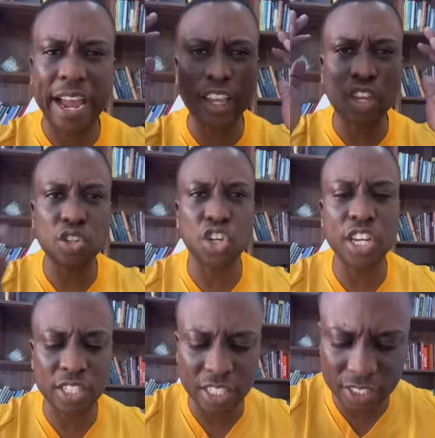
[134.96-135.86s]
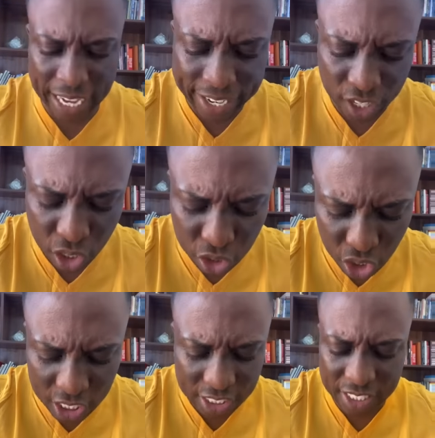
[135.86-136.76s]
Thank you, Jesus. Thank you,
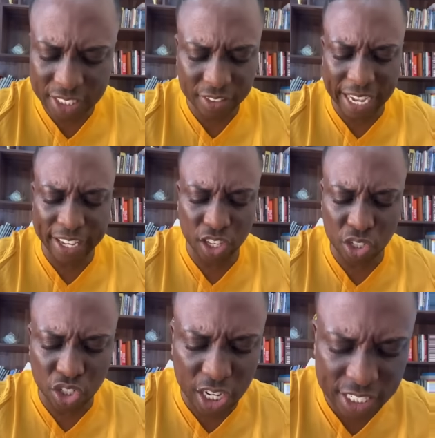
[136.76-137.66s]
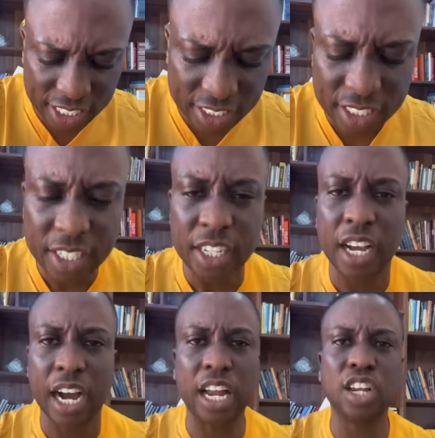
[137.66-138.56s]
Jesus. Thank you, Jesus.
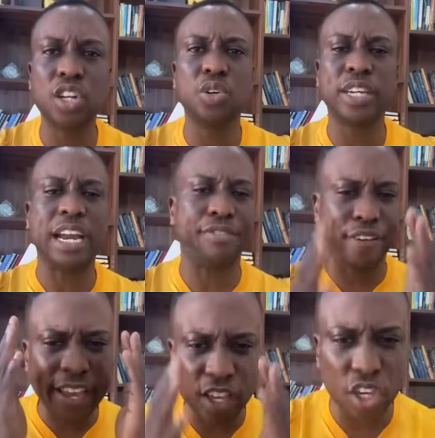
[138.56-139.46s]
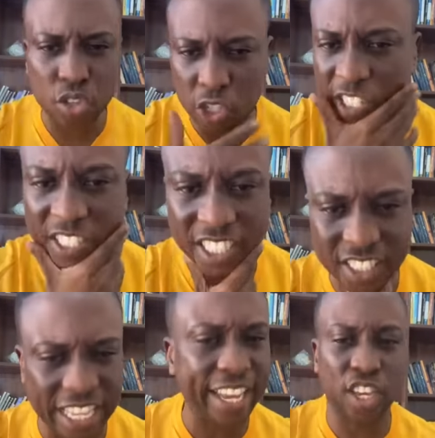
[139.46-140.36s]
Hallelujah. Thank you,
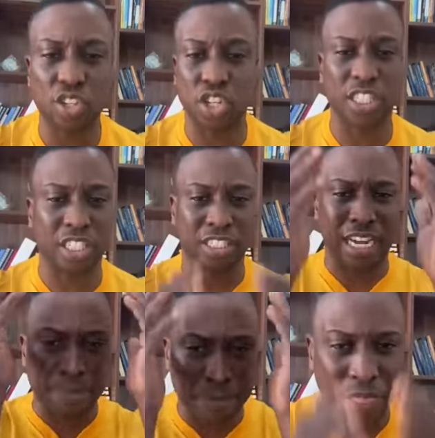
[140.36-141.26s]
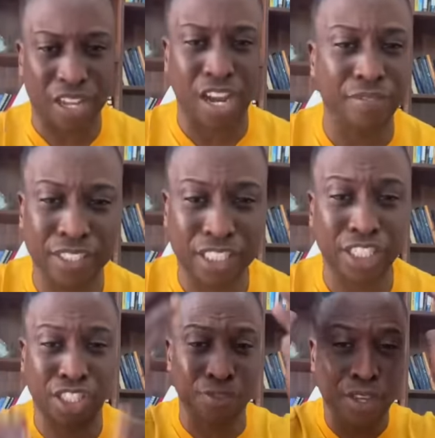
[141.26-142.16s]
Jesus. Thank you, Jesus. Type in the comment
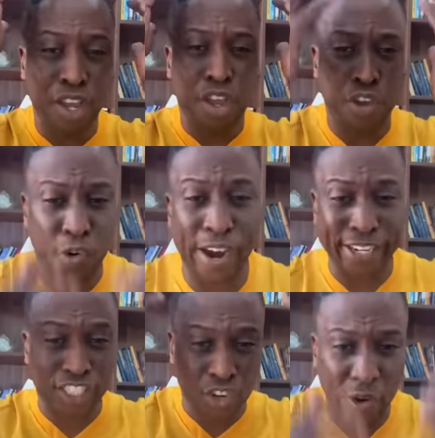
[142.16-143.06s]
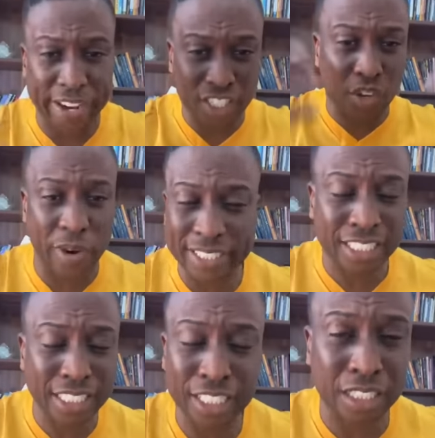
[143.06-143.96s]
section, grace, grace,
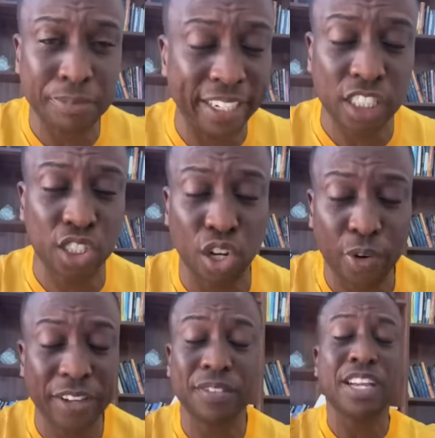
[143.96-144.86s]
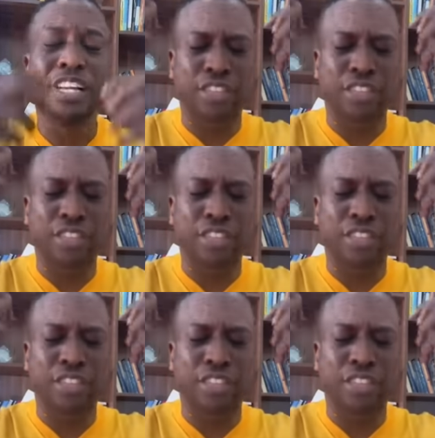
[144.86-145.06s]
grace. This is my story.